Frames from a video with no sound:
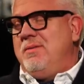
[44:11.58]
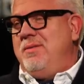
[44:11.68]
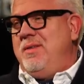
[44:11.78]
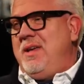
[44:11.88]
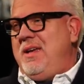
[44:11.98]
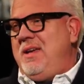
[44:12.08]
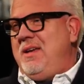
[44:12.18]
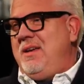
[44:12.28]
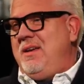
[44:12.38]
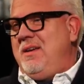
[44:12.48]

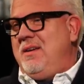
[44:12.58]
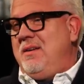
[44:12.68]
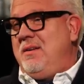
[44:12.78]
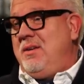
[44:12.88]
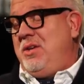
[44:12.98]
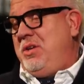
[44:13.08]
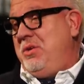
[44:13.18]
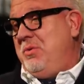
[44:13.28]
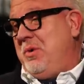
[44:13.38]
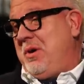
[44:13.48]
maybe
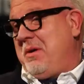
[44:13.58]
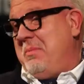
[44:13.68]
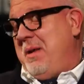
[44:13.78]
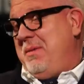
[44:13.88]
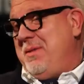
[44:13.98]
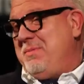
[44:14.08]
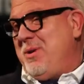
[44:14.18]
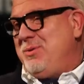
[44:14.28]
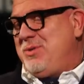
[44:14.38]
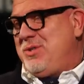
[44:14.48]
the
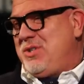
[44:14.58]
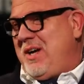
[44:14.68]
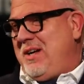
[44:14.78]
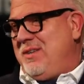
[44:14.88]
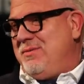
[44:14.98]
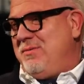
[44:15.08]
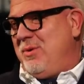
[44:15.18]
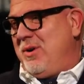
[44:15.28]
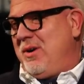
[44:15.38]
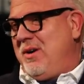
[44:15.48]
poster child
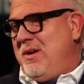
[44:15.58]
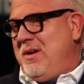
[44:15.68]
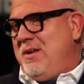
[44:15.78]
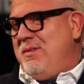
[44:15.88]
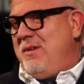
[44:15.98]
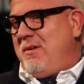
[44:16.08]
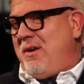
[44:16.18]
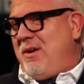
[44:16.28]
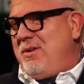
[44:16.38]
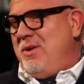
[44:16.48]
for there
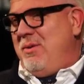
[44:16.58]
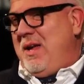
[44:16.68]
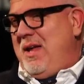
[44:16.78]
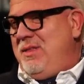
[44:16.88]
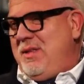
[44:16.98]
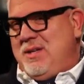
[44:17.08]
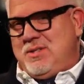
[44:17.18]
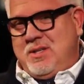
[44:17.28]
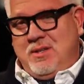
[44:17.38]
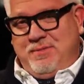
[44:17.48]
are no
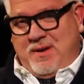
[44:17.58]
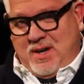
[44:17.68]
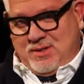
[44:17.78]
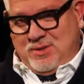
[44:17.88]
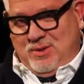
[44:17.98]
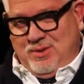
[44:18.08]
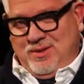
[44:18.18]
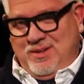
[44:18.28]
atheists in the foxhole.